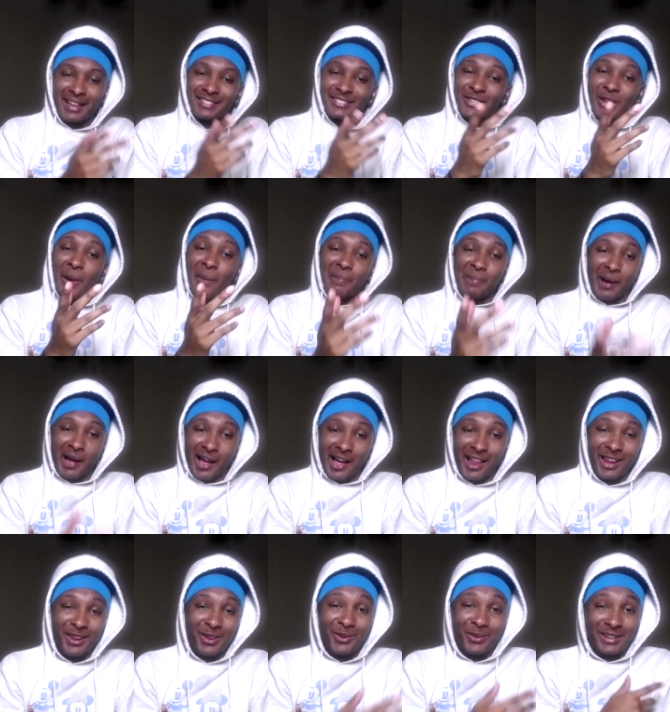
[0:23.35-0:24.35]
I saw
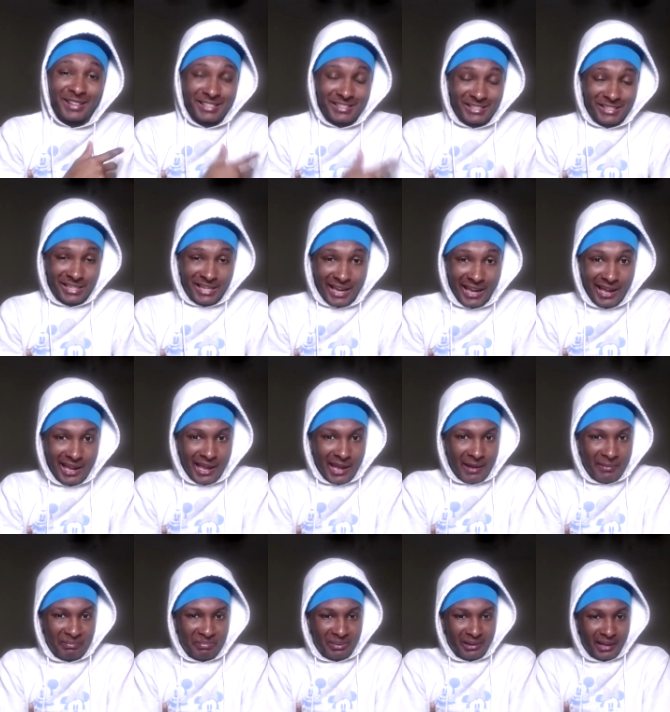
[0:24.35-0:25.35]
Paolo and Chet
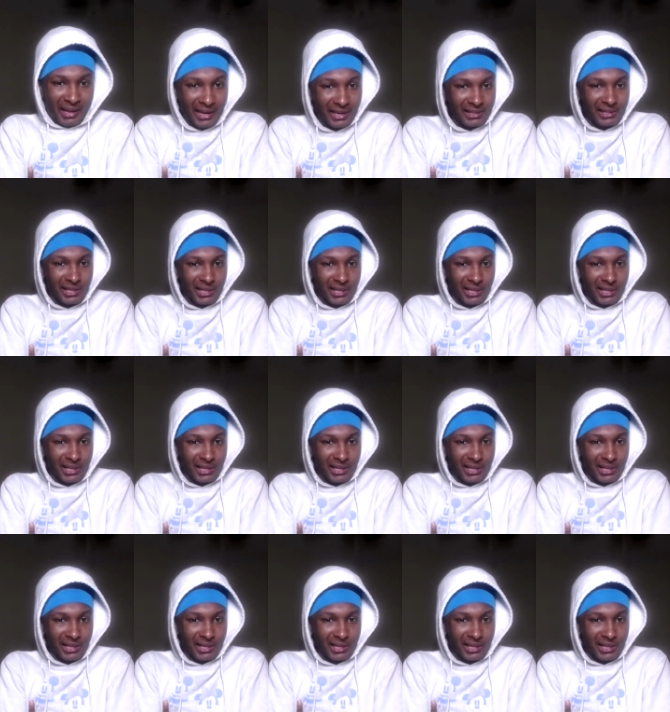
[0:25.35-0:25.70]
had played